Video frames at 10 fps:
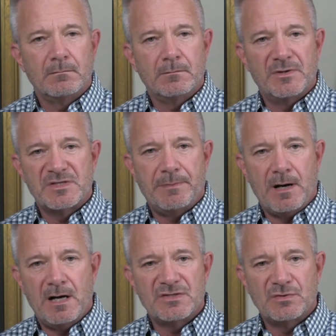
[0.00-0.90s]

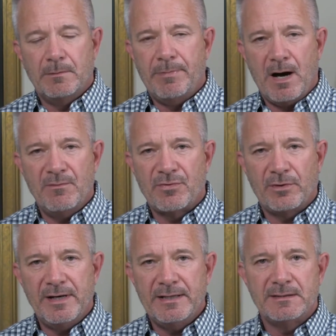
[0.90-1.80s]
response to a bomb
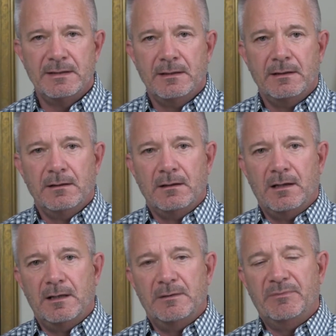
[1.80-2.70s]
threat,
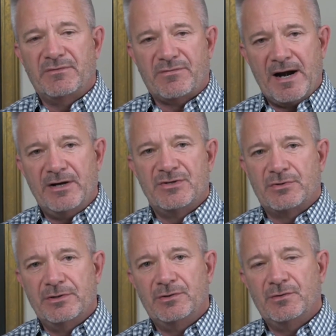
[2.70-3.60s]
but fire
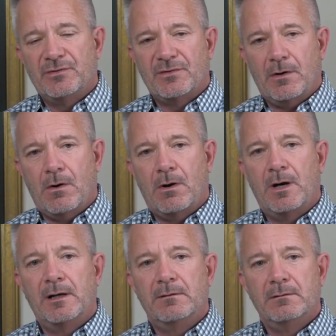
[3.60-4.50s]
drills
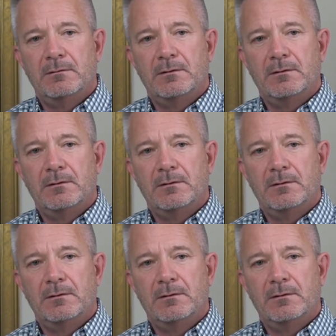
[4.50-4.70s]
are